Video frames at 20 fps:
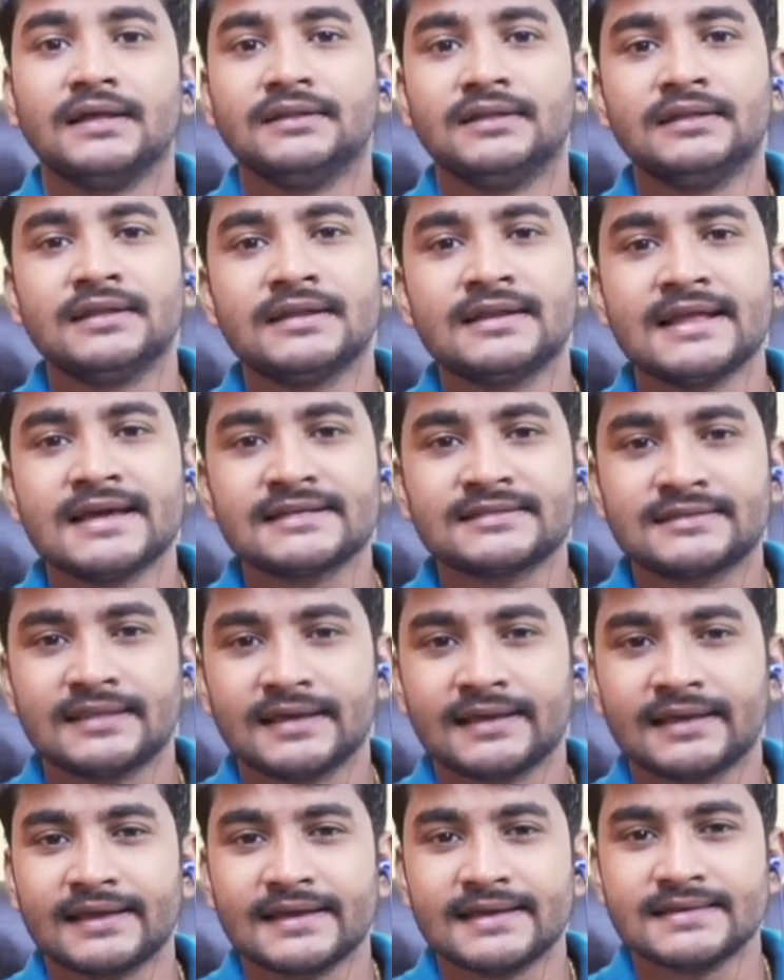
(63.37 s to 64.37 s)
Then the next
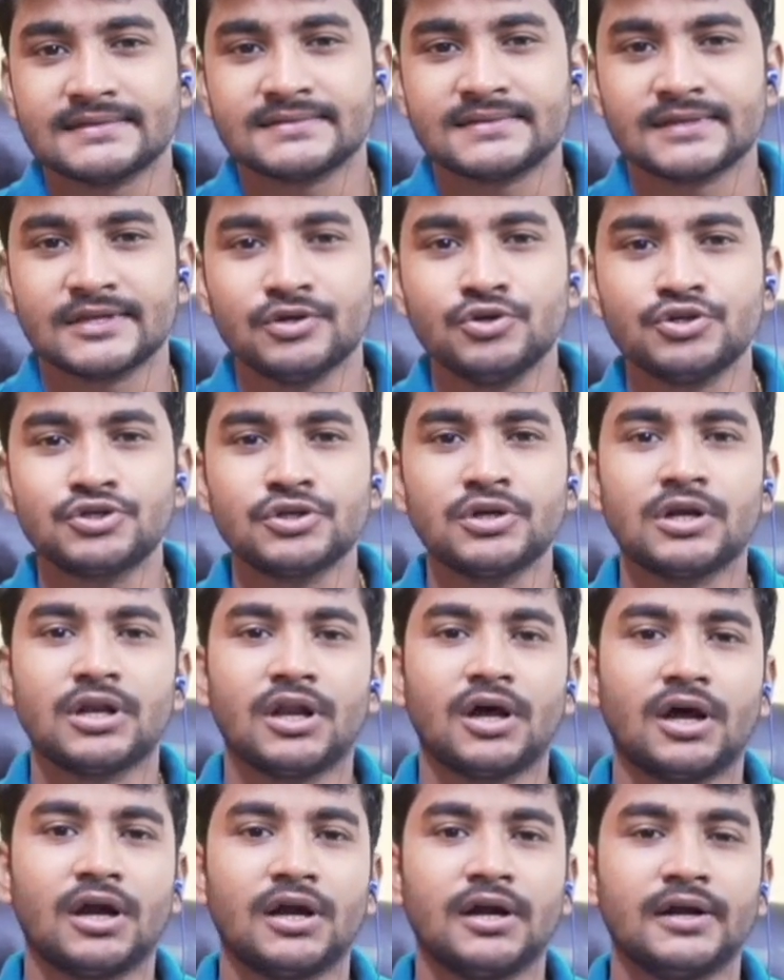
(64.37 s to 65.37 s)
is you should
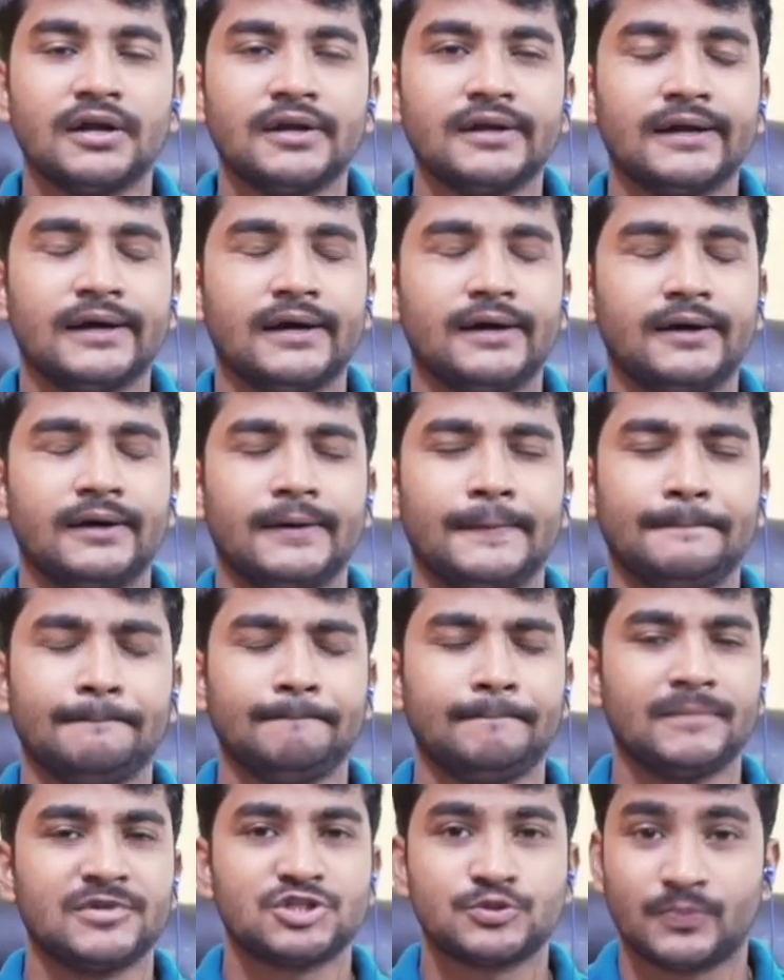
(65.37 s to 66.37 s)
learn
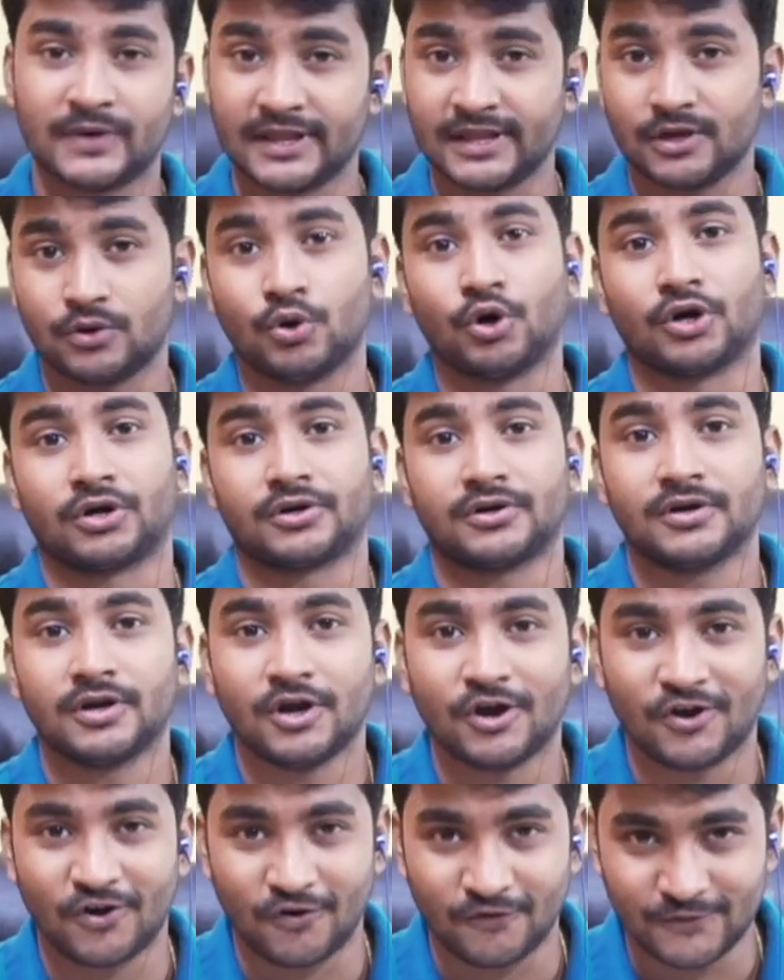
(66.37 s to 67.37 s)
Spring Core,
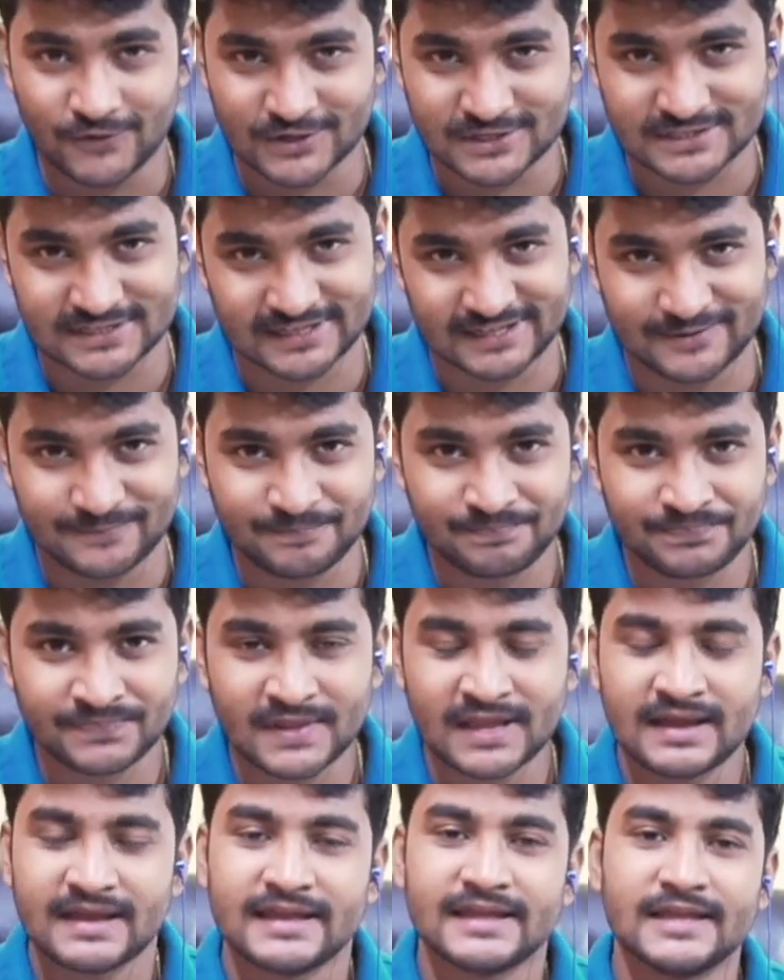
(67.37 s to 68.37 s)
obviously.
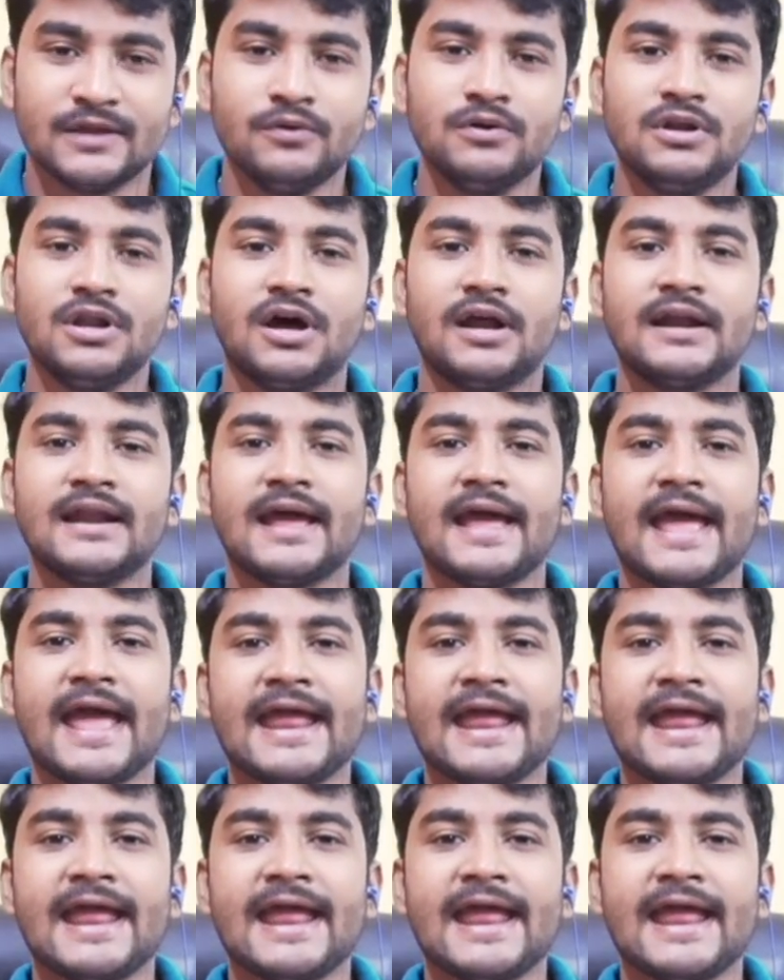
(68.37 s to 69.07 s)
You learn